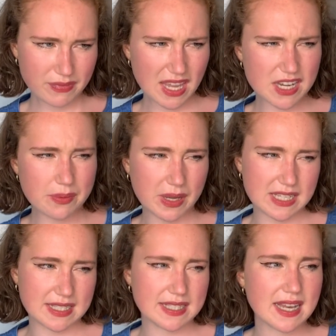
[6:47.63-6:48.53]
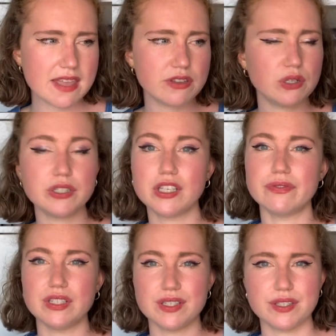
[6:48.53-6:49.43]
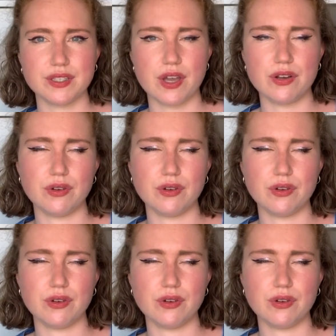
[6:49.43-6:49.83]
I don't know what he's like the Lord Governor's son,